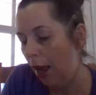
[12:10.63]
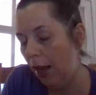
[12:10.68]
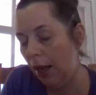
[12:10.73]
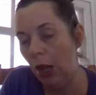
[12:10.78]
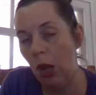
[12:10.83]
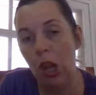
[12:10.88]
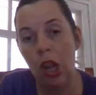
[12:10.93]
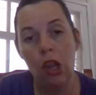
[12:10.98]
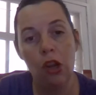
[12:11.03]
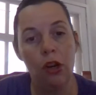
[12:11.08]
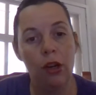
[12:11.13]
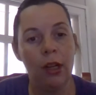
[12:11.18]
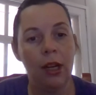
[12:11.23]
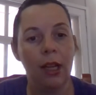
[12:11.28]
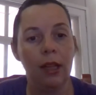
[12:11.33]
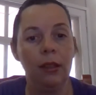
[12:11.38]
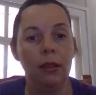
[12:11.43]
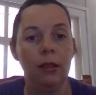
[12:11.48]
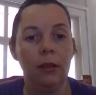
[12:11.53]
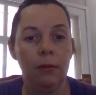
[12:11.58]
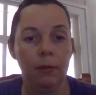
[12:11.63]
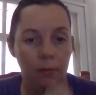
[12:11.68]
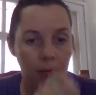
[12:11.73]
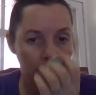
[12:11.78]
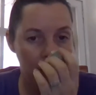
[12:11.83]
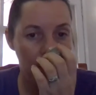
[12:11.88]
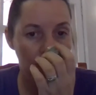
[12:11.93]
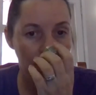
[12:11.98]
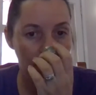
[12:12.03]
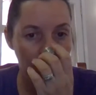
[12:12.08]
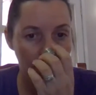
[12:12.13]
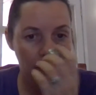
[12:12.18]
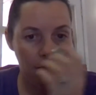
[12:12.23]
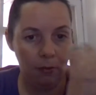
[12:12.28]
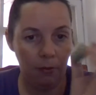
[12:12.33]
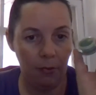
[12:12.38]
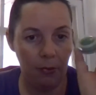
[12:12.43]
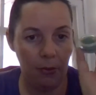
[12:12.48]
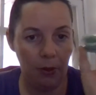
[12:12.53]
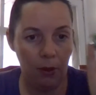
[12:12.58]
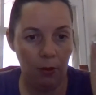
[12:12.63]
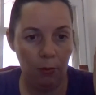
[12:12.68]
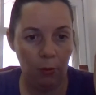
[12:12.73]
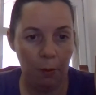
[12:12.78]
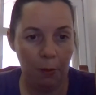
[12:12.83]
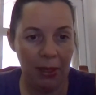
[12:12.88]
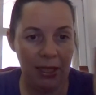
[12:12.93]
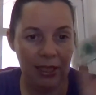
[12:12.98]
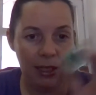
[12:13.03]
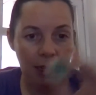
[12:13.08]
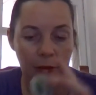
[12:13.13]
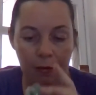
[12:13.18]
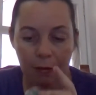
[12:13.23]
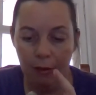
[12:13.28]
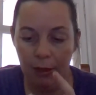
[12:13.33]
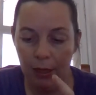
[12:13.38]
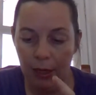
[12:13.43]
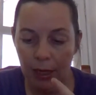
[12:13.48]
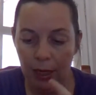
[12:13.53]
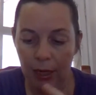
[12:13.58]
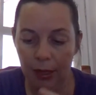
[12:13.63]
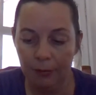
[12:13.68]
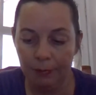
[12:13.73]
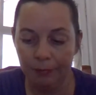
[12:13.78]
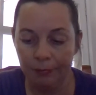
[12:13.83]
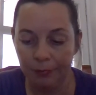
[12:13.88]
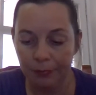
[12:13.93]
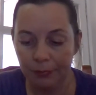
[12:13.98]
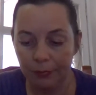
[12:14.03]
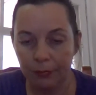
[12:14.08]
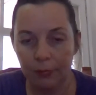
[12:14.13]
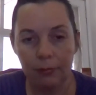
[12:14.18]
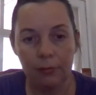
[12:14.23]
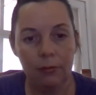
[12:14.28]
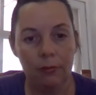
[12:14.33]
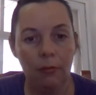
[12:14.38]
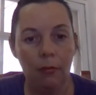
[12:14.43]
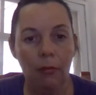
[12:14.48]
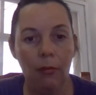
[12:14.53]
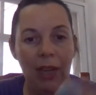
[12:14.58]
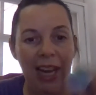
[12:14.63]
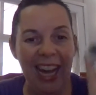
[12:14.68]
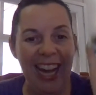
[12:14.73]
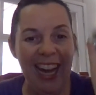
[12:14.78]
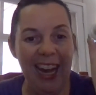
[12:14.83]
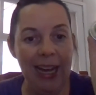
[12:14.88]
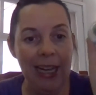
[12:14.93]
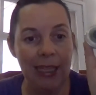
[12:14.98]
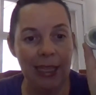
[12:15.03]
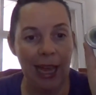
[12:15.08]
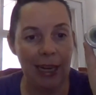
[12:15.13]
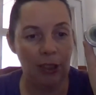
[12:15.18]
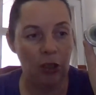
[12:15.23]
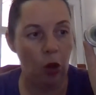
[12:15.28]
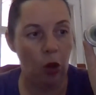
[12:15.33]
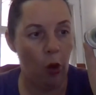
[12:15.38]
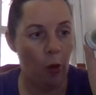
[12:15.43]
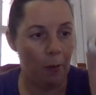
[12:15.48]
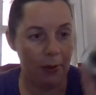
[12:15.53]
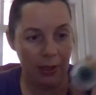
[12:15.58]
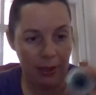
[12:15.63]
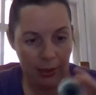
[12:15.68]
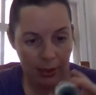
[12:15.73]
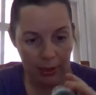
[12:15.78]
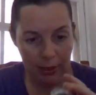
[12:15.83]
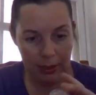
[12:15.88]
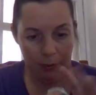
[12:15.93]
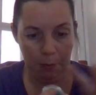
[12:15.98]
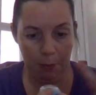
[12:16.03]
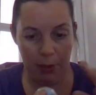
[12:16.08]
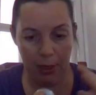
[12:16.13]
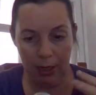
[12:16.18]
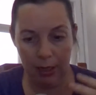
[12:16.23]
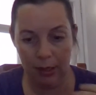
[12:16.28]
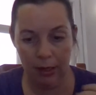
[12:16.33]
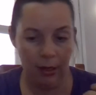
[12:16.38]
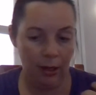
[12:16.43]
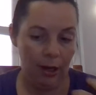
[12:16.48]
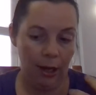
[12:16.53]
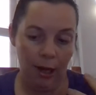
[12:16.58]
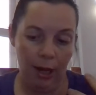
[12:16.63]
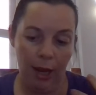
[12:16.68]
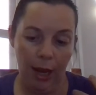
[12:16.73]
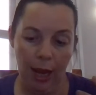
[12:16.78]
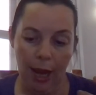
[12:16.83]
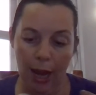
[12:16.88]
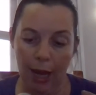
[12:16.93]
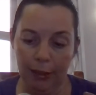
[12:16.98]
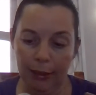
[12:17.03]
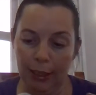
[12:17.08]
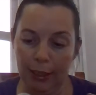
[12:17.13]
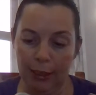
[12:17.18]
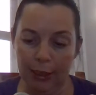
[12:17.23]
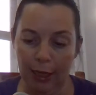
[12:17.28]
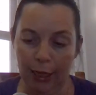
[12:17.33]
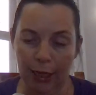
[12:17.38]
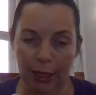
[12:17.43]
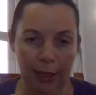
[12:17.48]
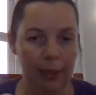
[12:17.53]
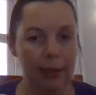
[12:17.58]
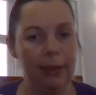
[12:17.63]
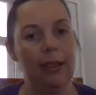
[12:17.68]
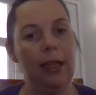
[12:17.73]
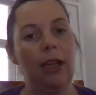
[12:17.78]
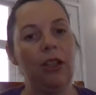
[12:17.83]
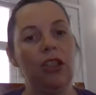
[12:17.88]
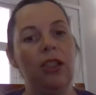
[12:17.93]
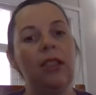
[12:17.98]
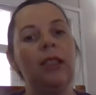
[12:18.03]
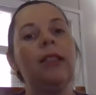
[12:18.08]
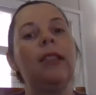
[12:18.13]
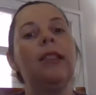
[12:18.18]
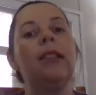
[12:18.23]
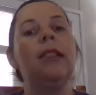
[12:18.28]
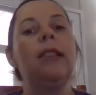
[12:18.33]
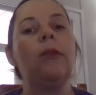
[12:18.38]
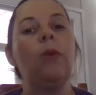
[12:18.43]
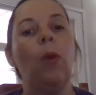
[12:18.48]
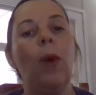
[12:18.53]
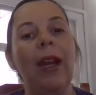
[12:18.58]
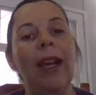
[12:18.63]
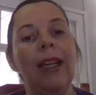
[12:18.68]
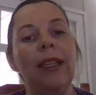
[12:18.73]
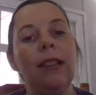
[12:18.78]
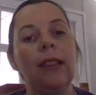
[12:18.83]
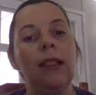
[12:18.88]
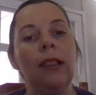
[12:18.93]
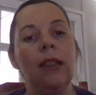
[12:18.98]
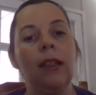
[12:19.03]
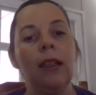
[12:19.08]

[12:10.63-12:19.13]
Luna would be definitely in that top 6 pick. As I said, it is such a sweet